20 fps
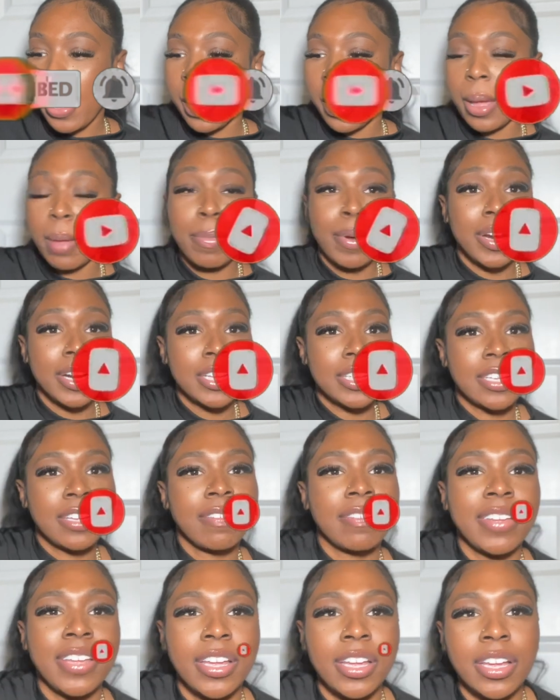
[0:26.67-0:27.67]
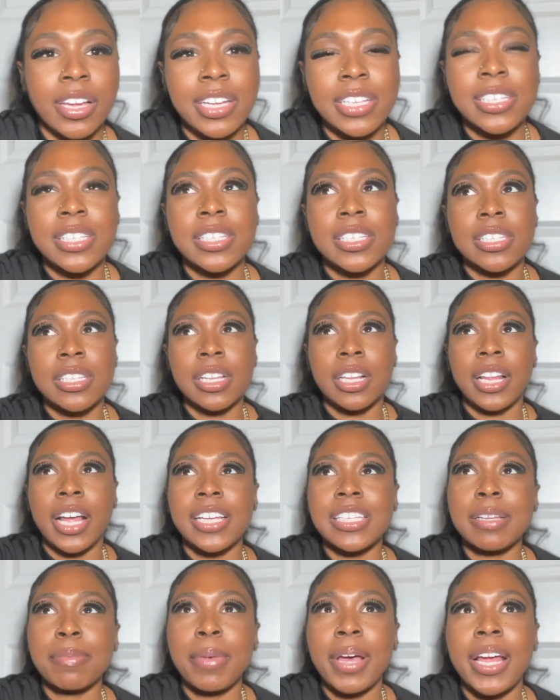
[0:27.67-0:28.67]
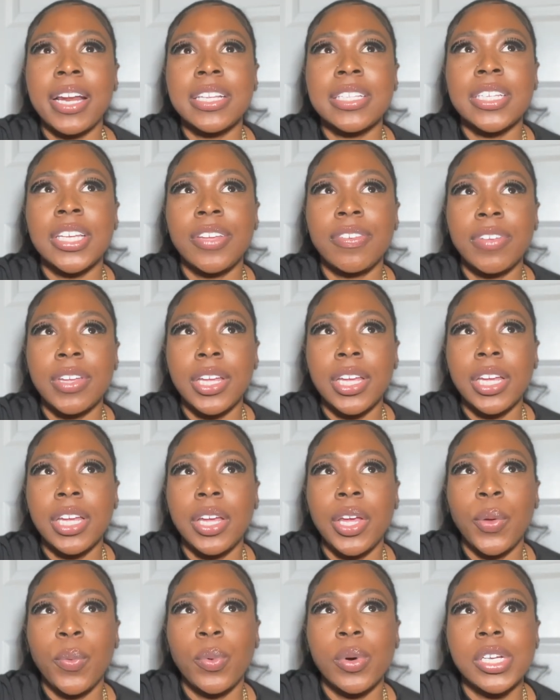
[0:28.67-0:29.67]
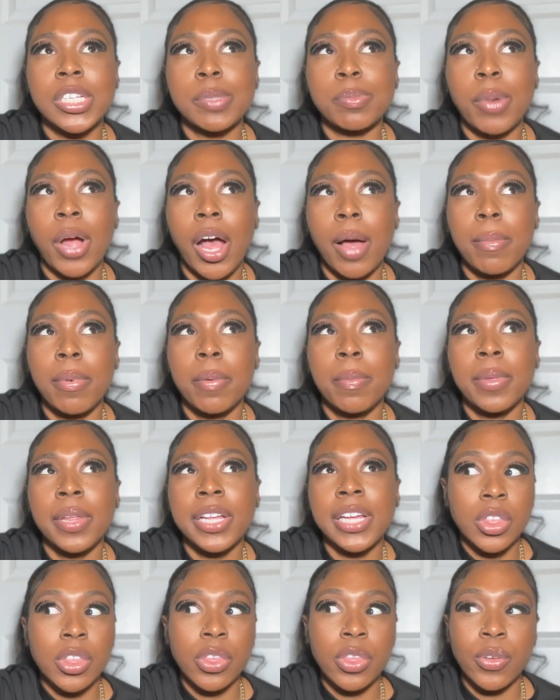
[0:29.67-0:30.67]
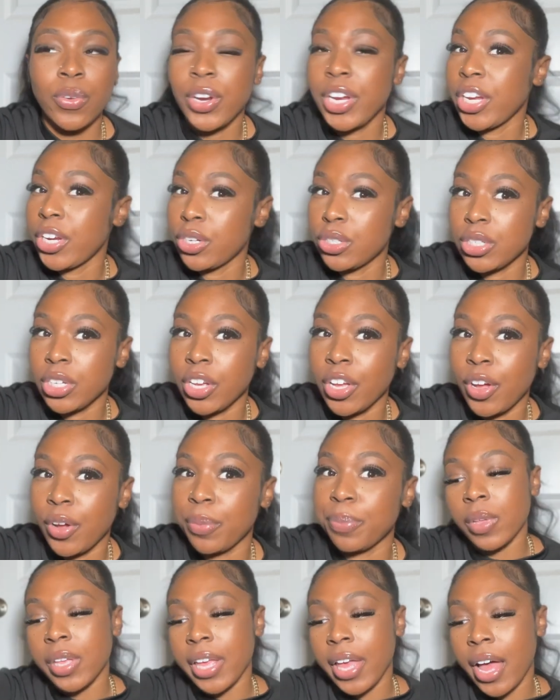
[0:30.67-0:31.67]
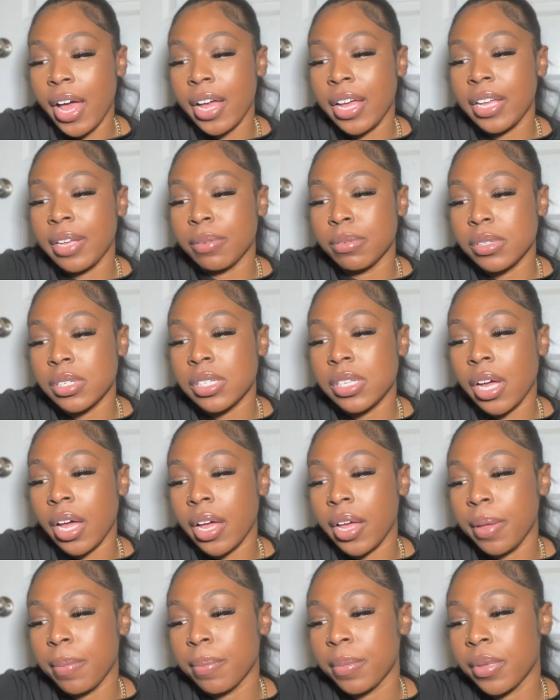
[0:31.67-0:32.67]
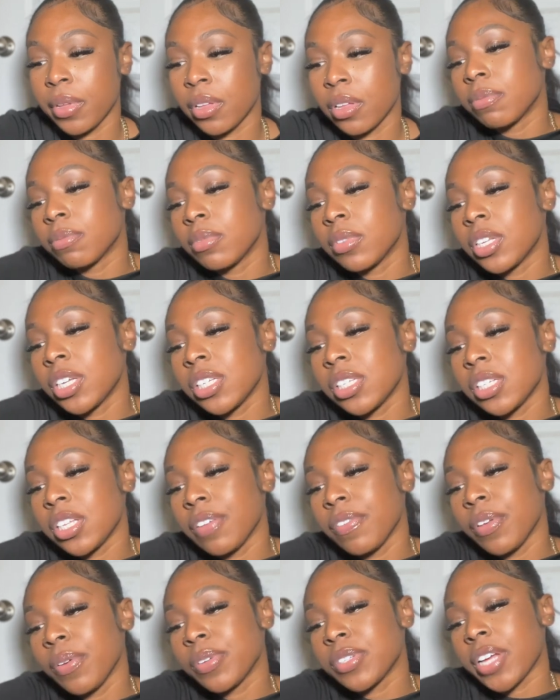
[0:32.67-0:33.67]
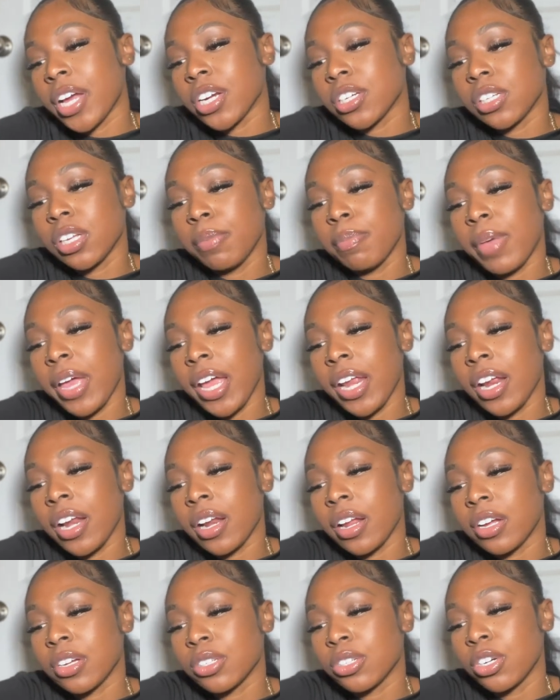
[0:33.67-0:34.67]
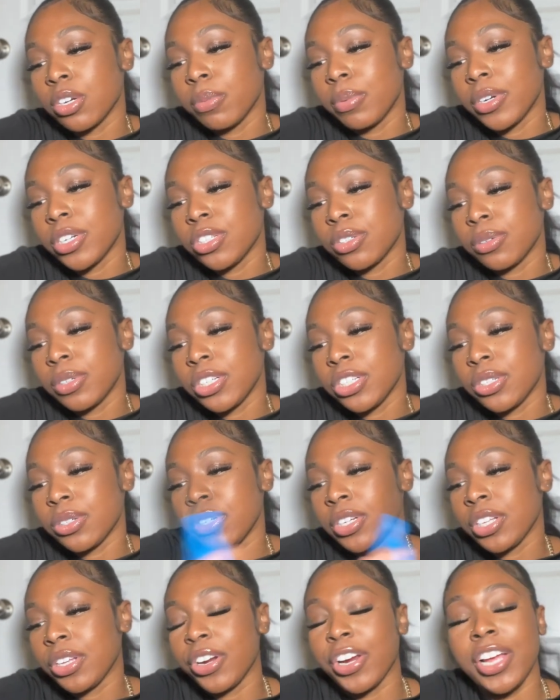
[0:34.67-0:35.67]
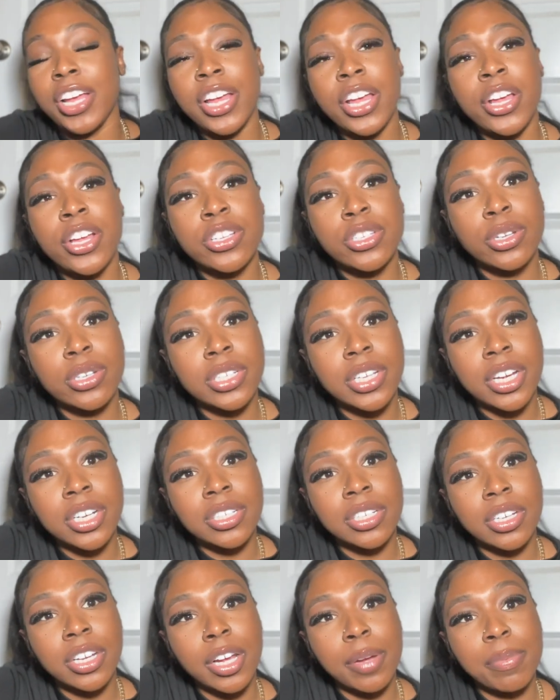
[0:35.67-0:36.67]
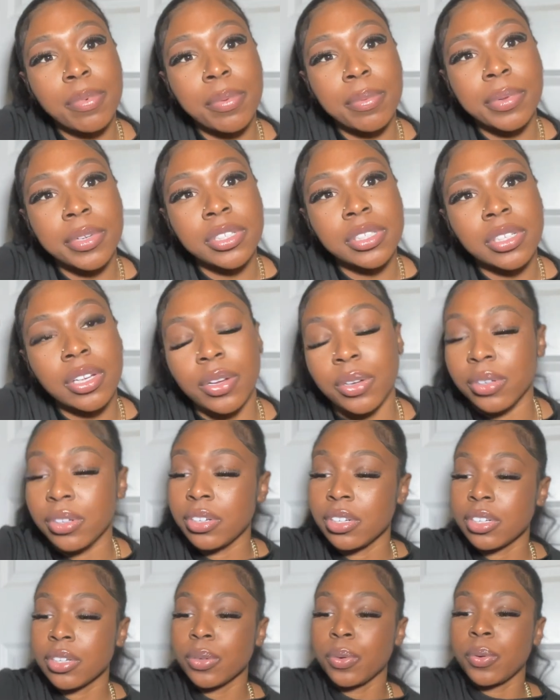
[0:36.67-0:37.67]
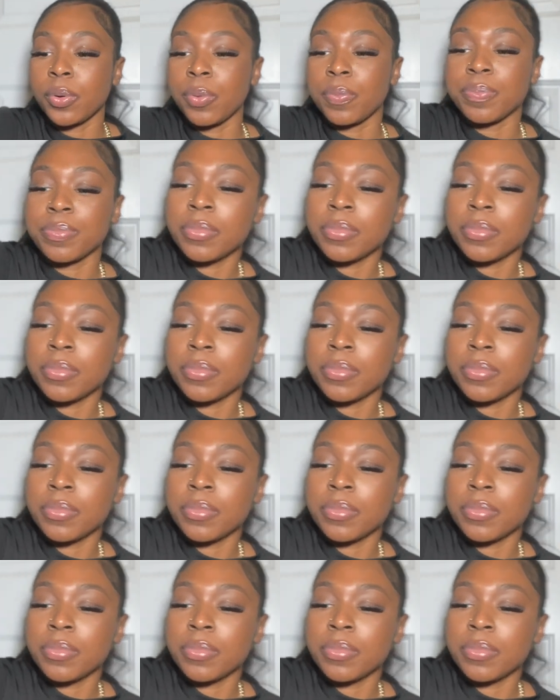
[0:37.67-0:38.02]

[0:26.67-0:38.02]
I bought a TV because the last time I had a TV was probably three years ago. Yeah, it was time. This TV was actually made in October 2023. So it's actually a couple months old. Cool.